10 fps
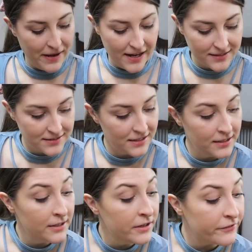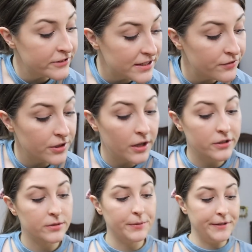passed for $7,